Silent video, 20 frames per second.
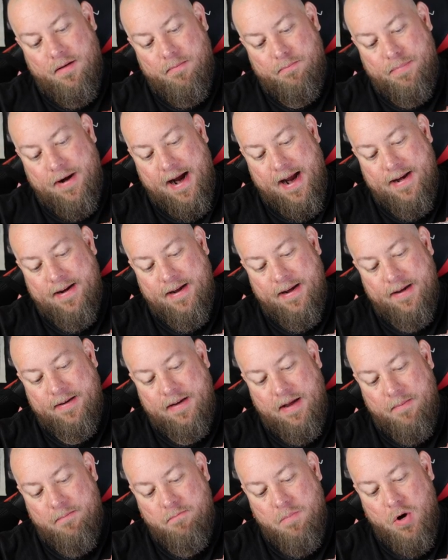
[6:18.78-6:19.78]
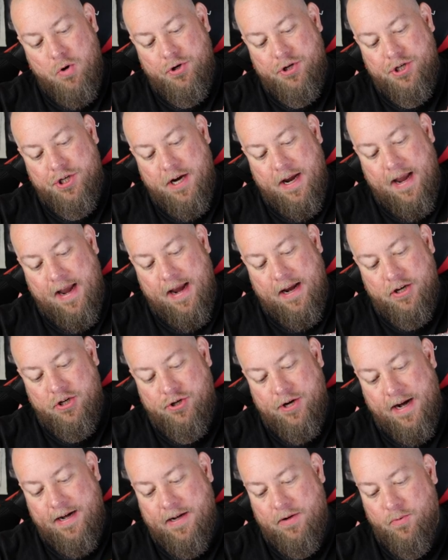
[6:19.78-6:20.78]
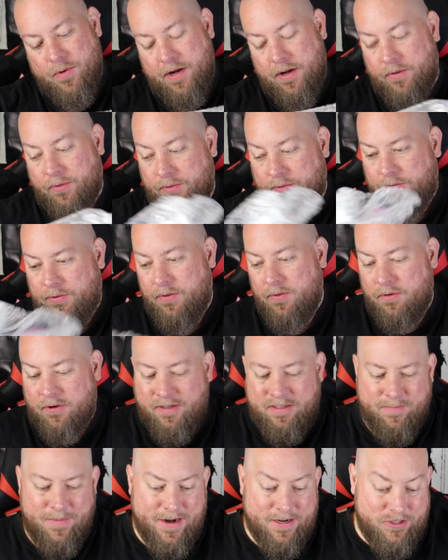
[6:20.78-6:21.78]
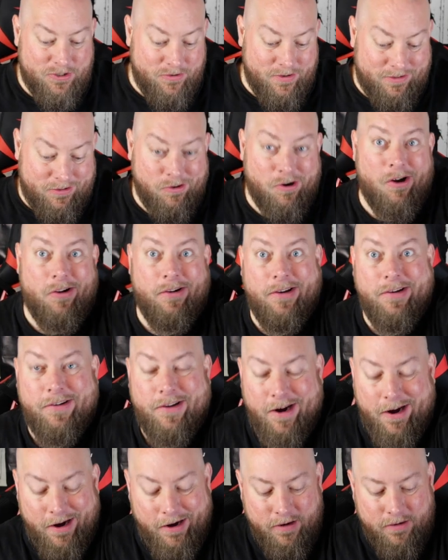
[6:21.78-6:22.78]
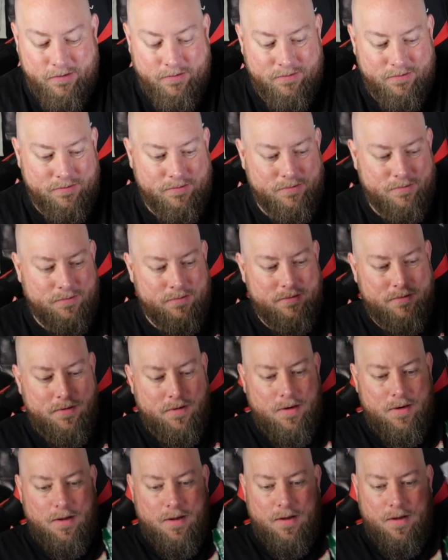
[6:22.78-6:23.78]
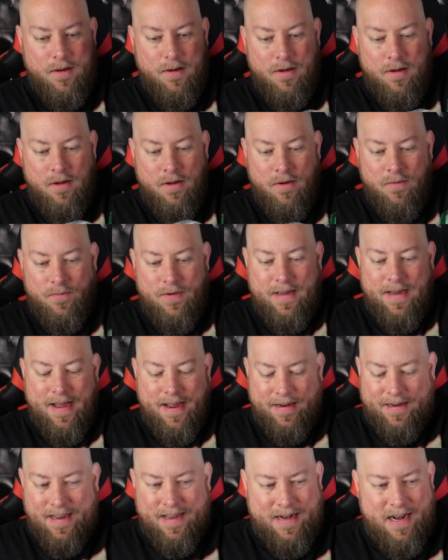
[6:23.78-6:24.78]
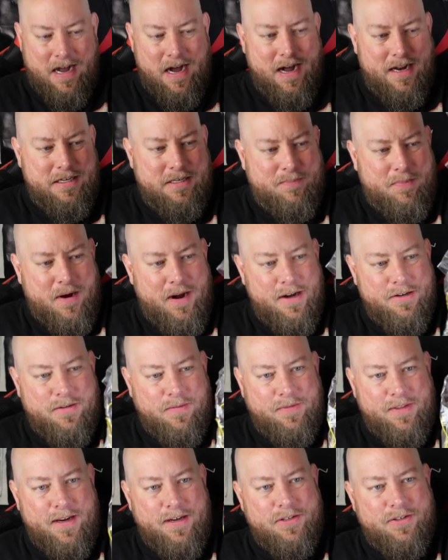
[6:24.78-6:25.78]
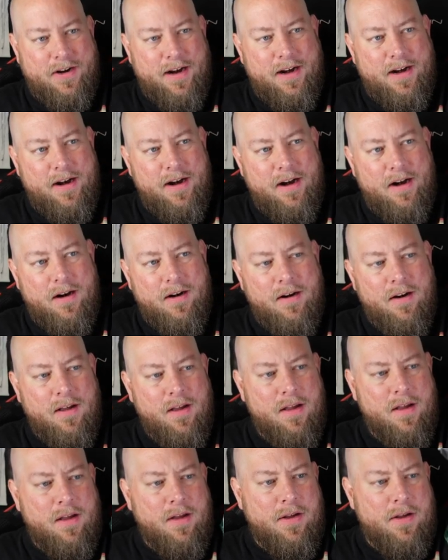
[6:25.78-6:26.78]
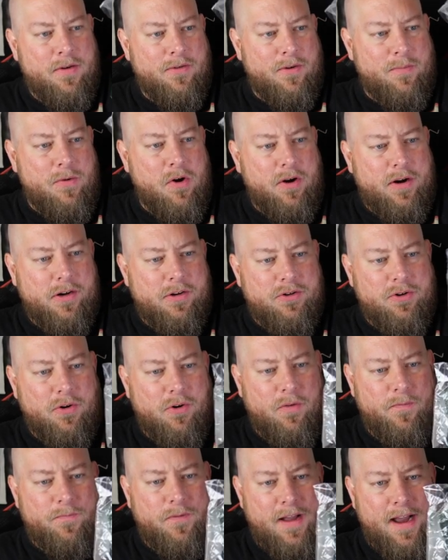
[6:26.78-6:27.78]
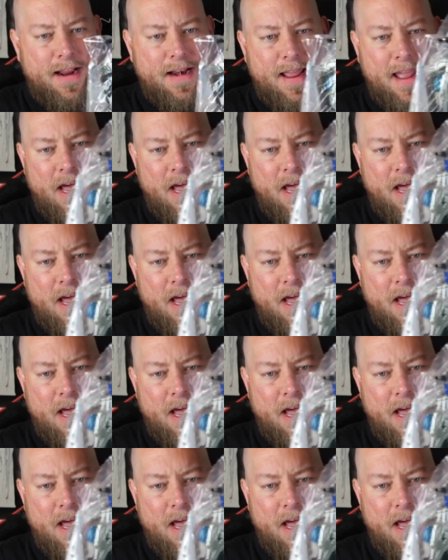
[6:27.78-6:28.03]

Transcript: Brand is Moshe training wheels. Want to make sure that they're all in there. We got kind of a hodgepodge of things right here. Remote control flying